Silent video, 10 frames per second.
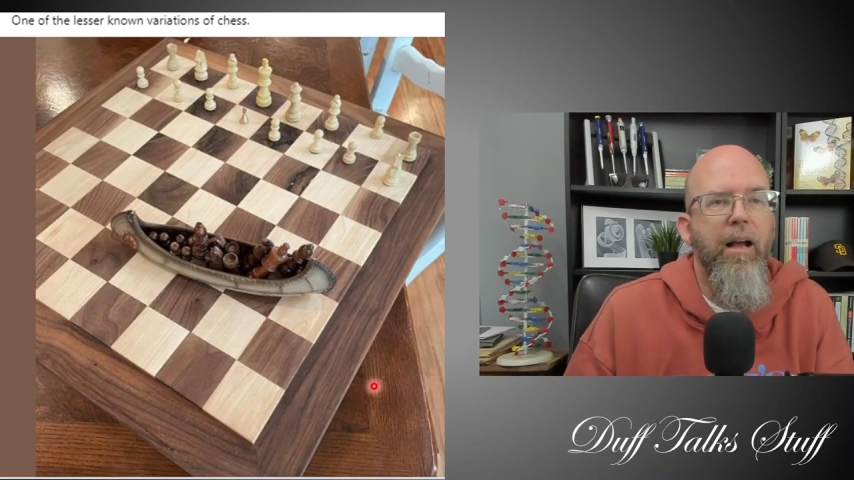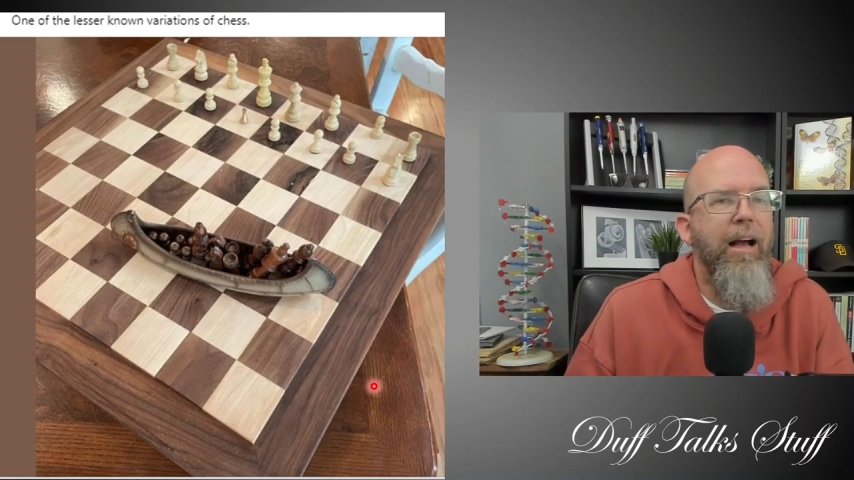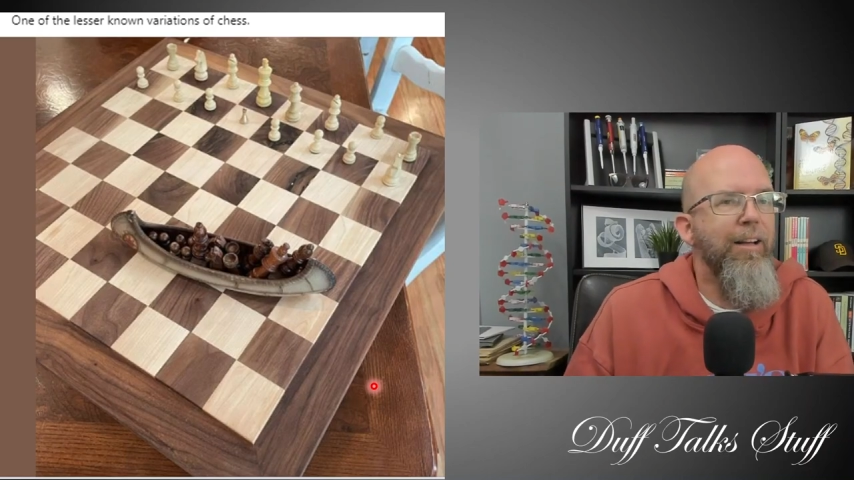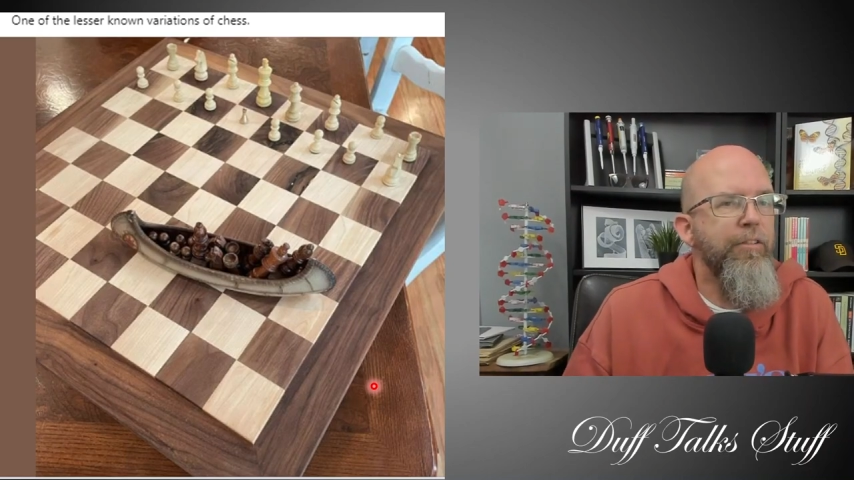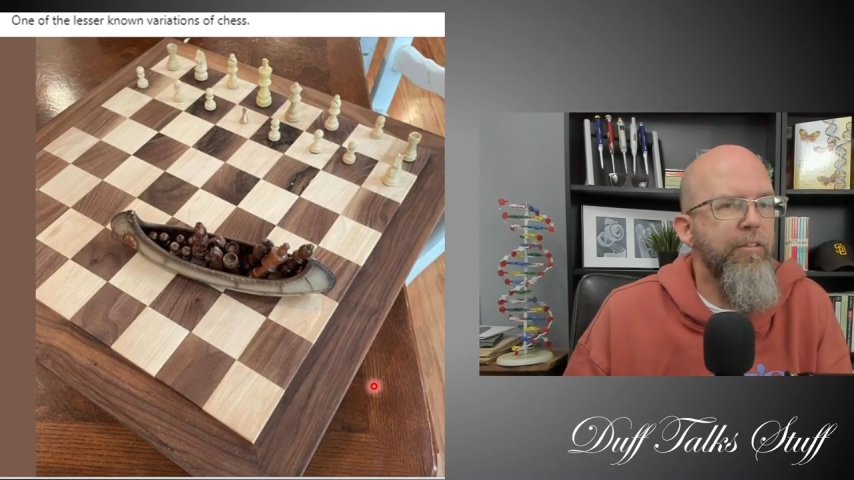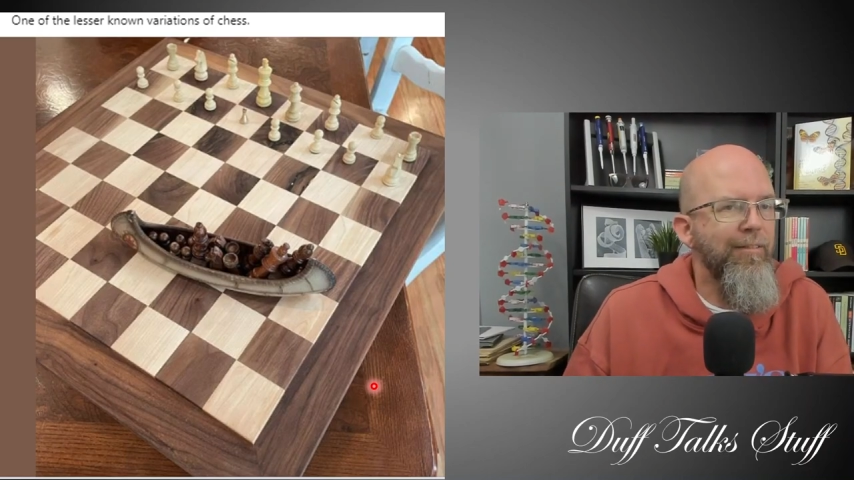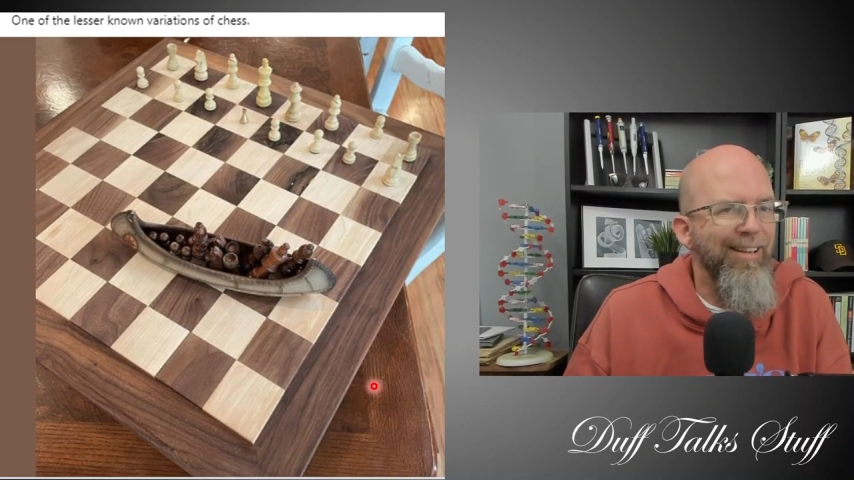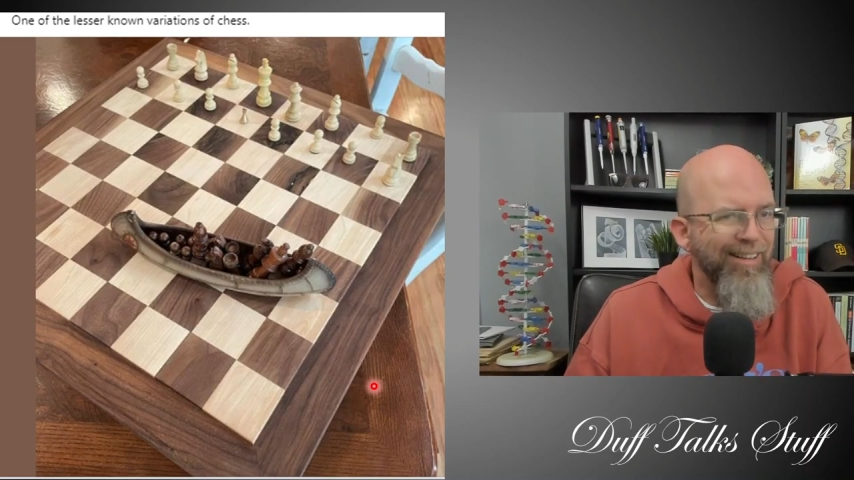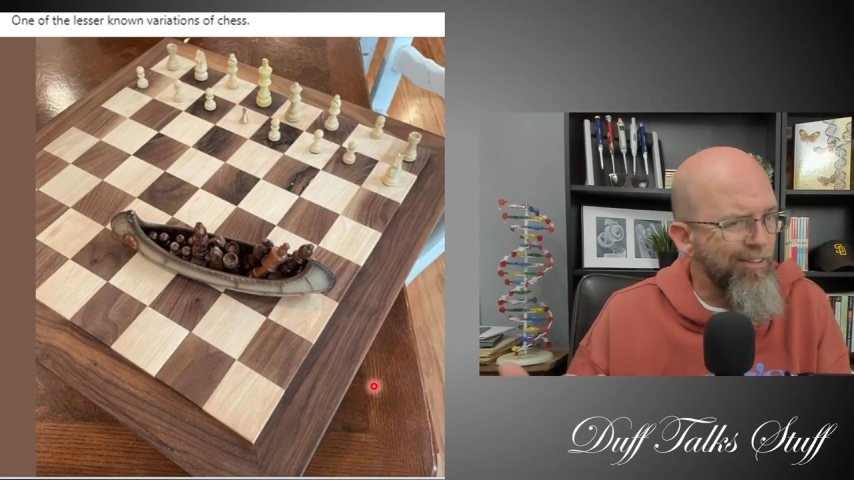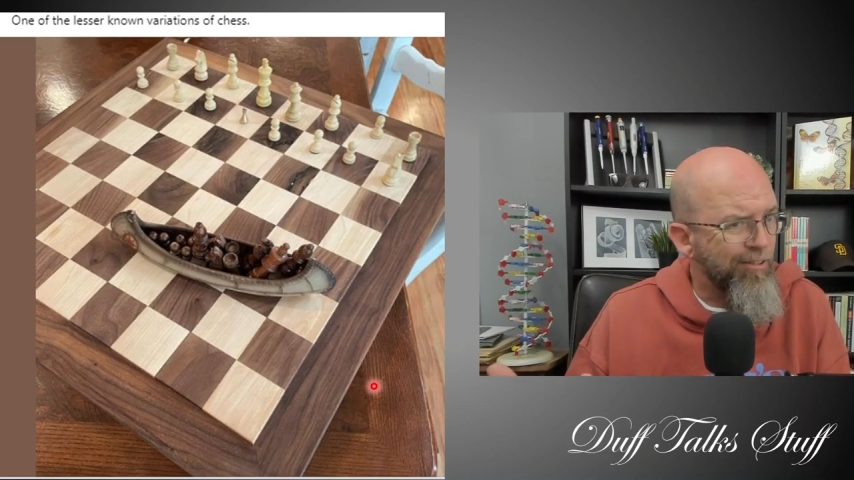I, tr-
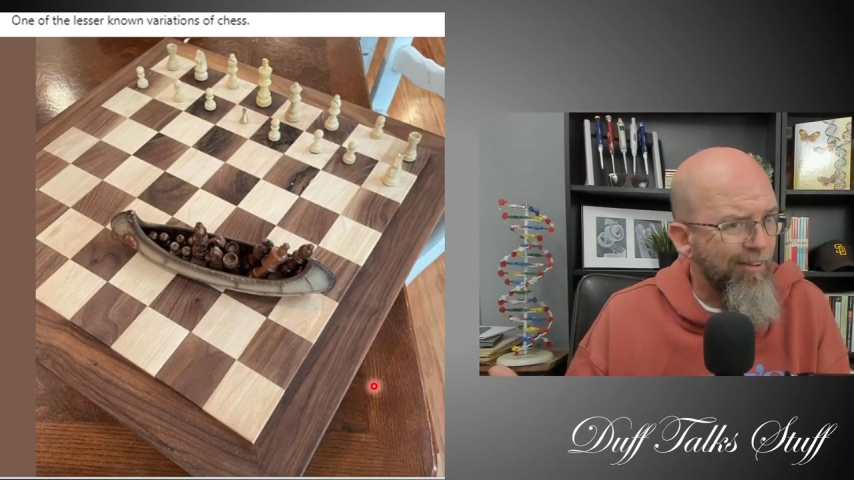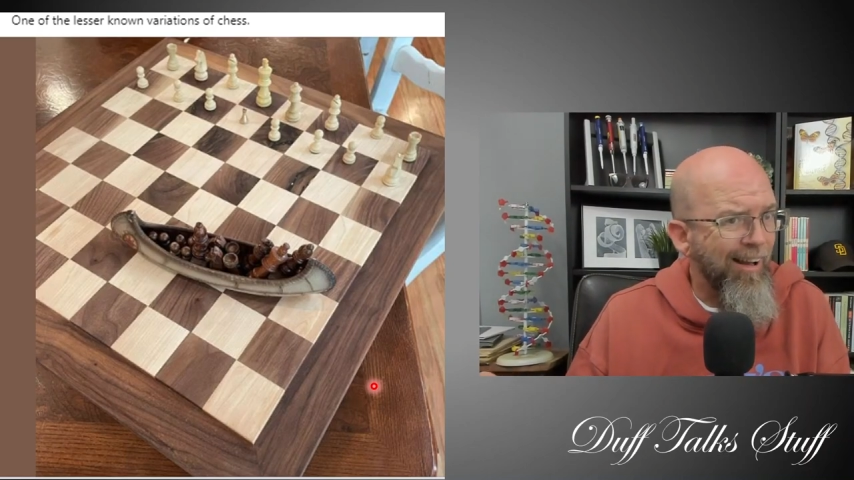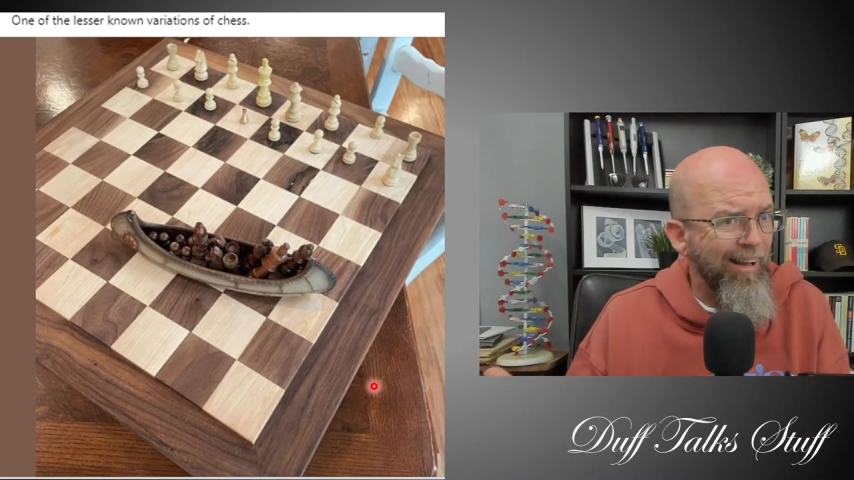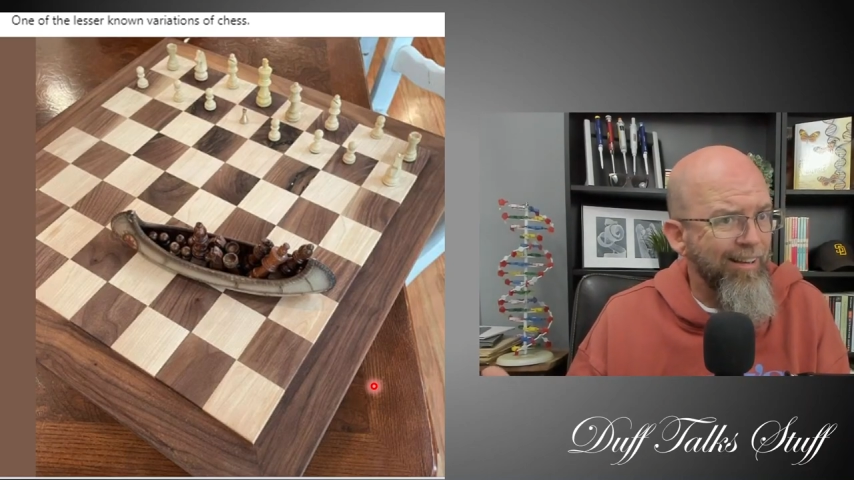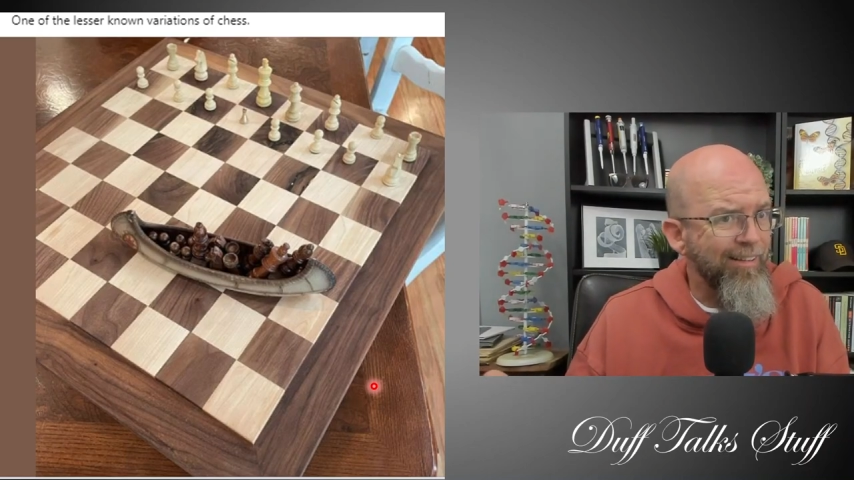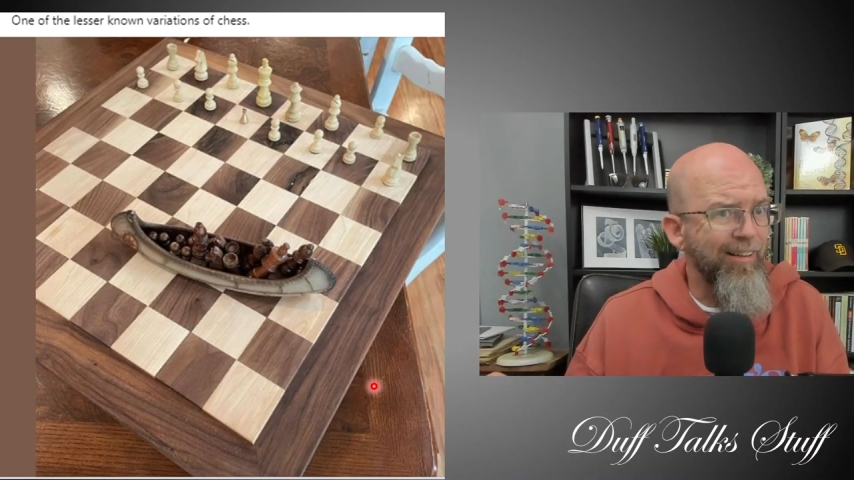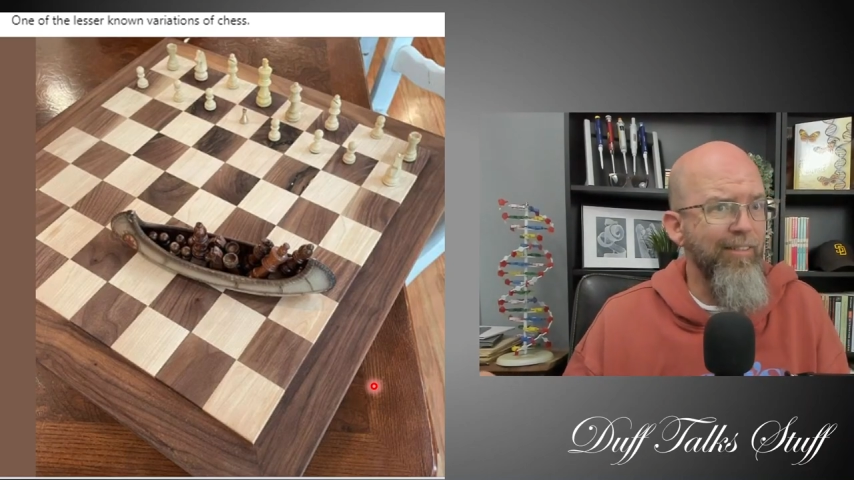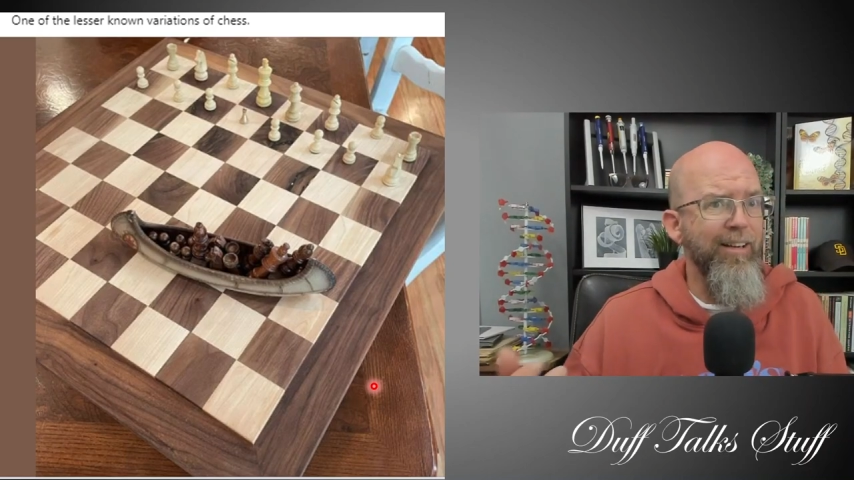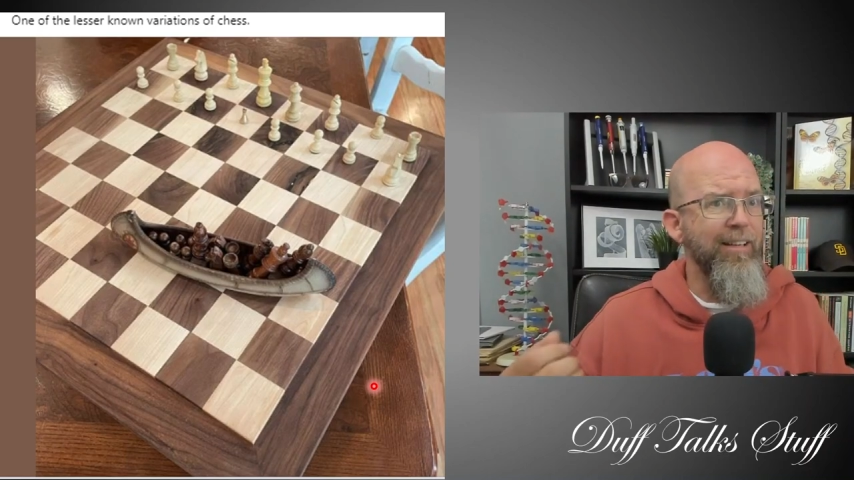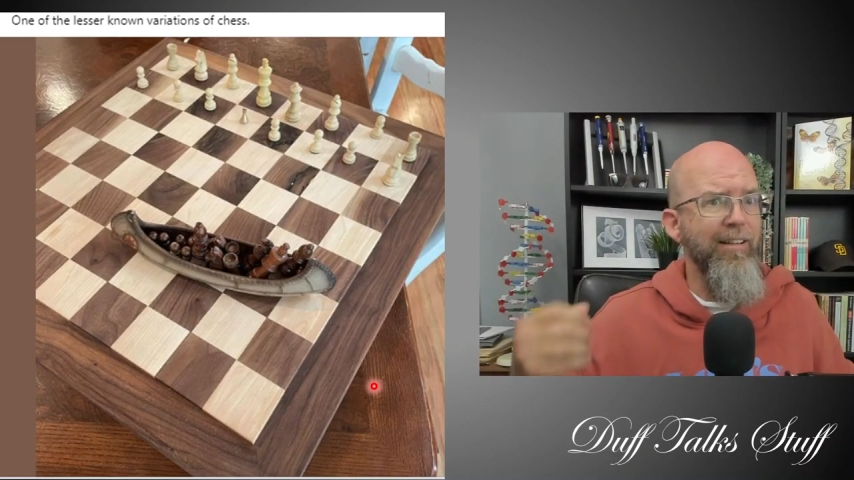I try,
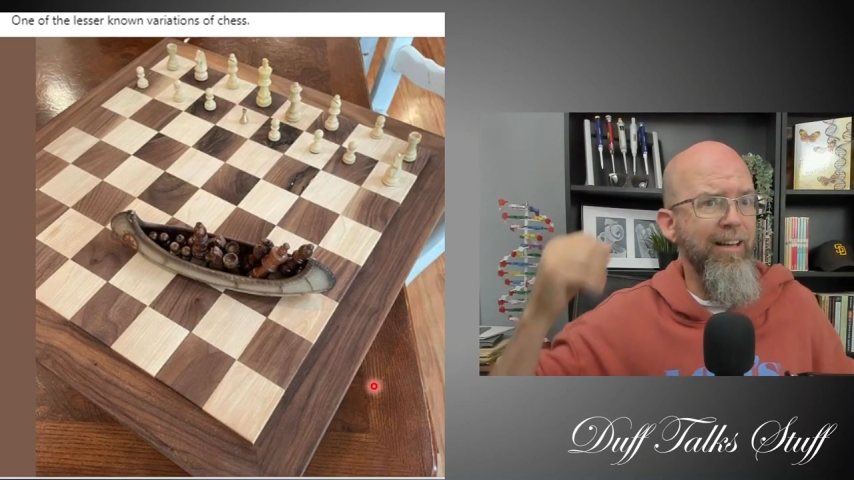all right.